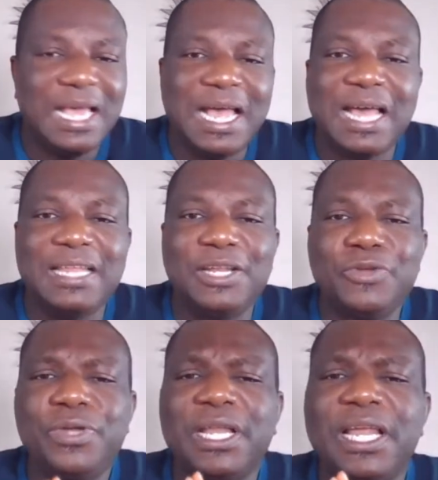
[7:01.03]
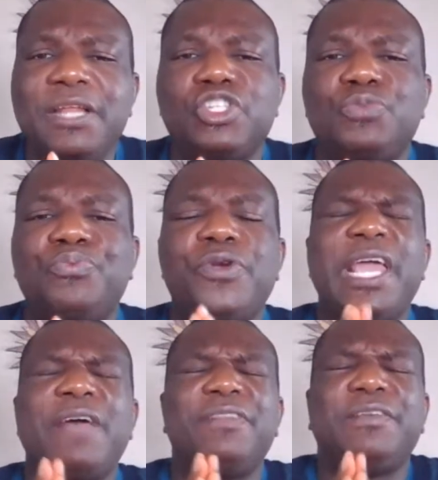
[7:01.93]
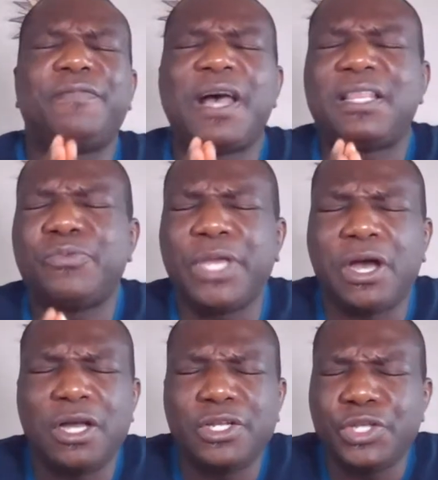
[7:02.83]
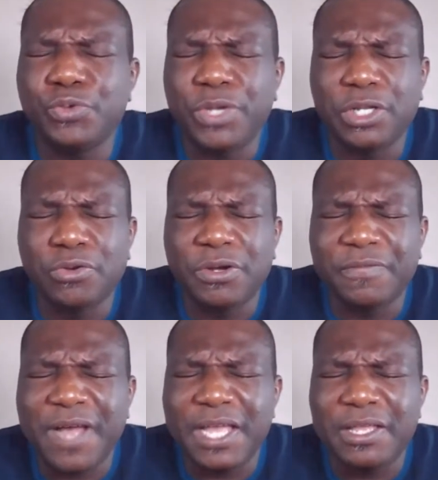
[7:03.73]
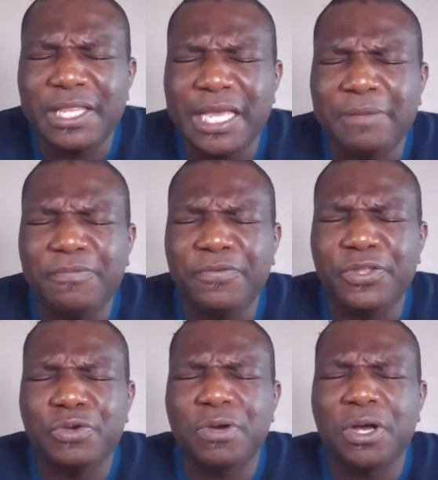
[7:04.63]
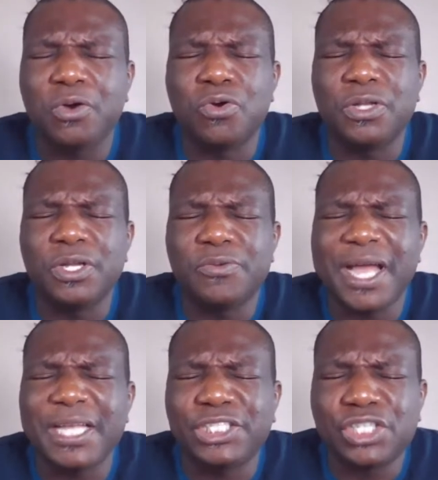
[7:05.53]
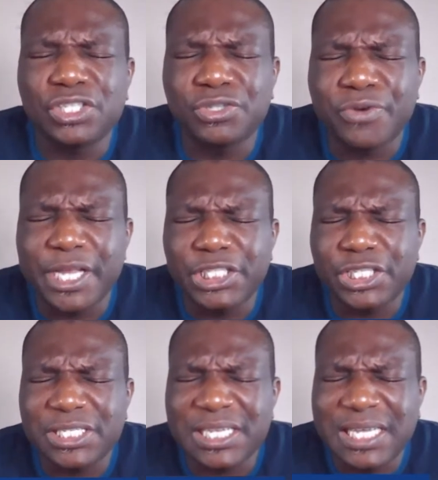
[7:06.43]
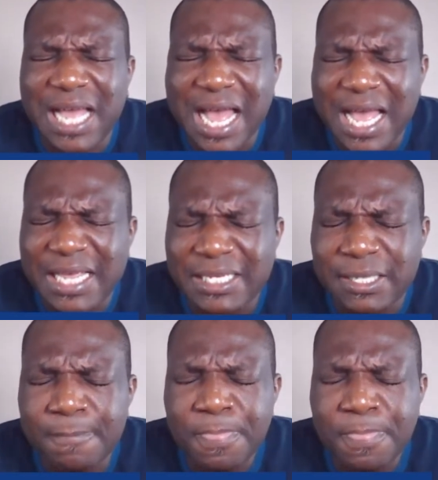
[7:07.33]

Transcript: Hallelujah. Let us pray. Heavenly Father, we honor you, we glorify your name, for you are holy, righteous, gracious, and kind.